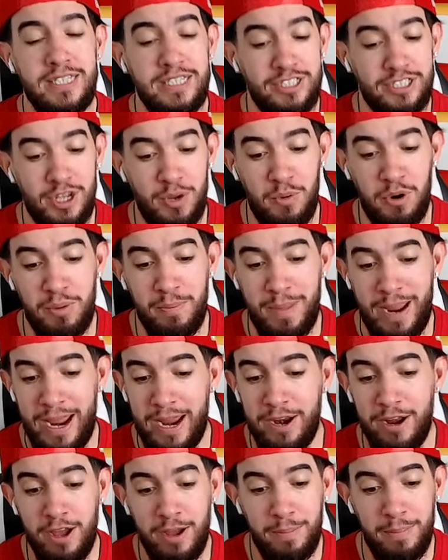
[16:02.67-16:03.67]
someone
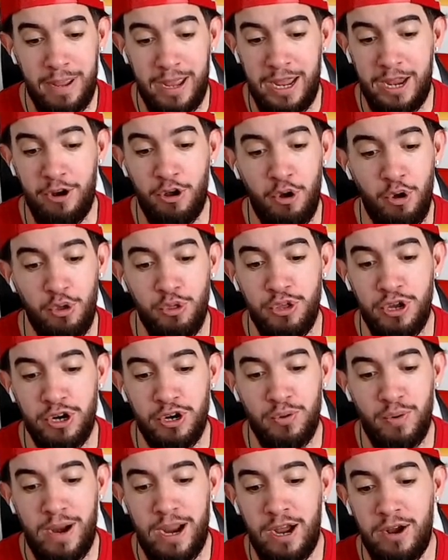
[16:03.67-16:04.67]
man up and hold their
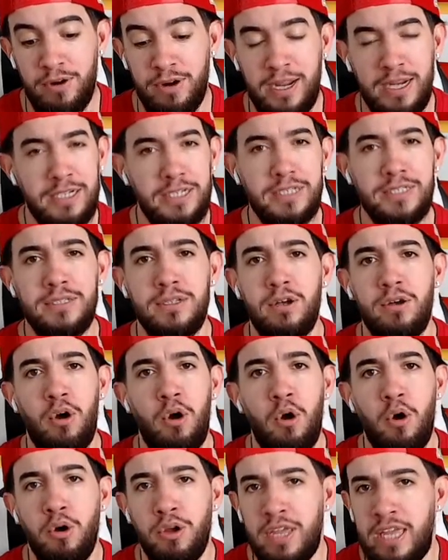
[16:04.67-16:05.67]
ground and just
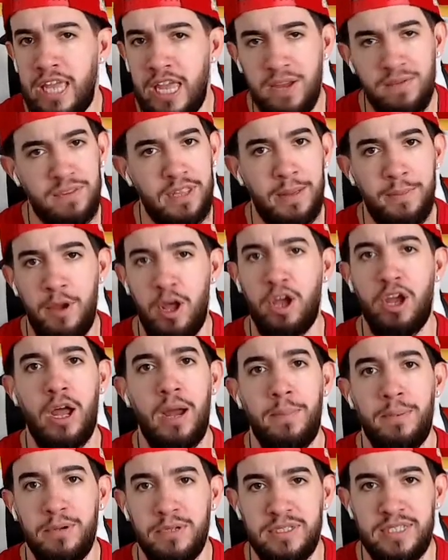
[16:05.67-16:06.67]
give them a
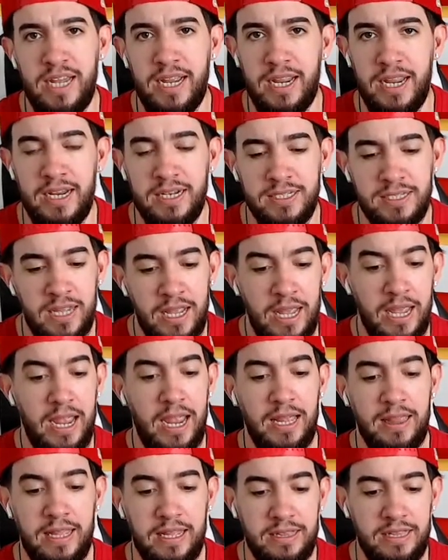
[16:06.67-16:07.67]
couple seconds
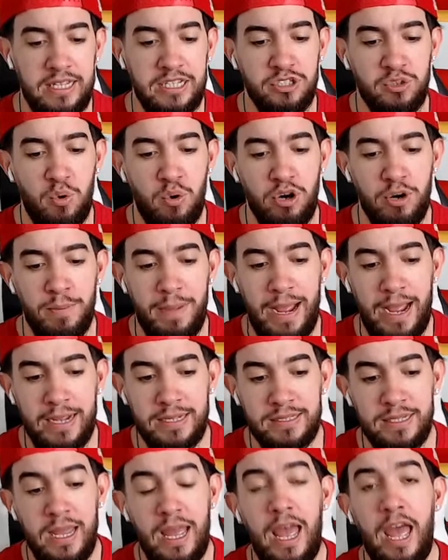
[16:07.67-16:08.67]
and let these
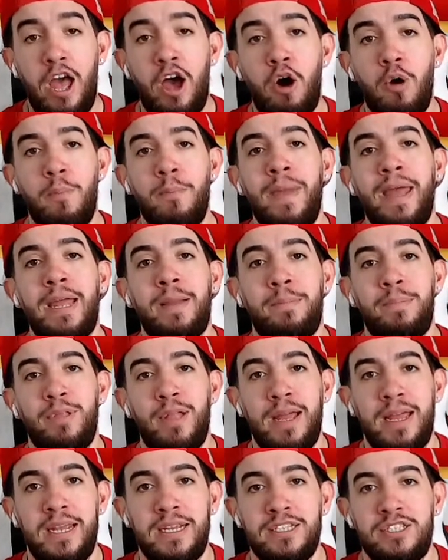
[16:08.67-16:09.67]
quarterbacks help make
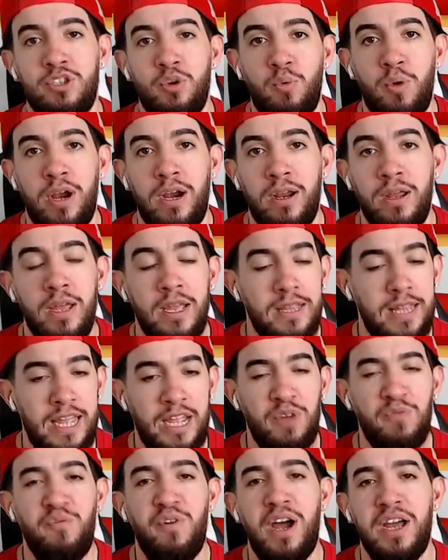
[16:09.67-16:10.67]
plays to where they
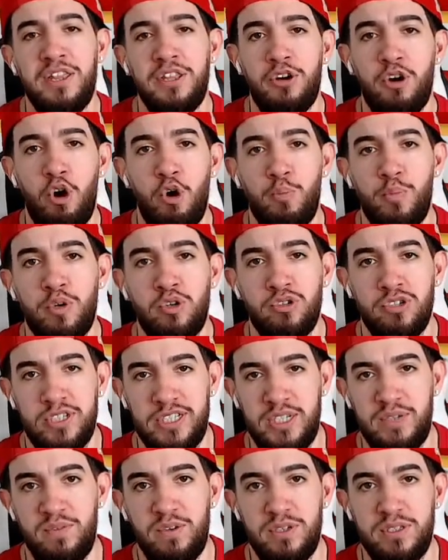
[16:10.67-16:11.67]
can find their open
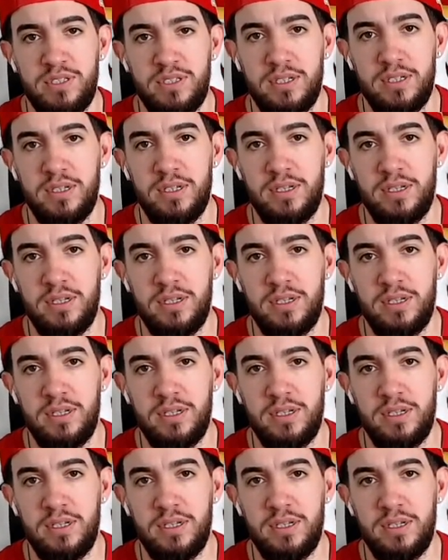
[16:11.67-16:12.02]
receivers.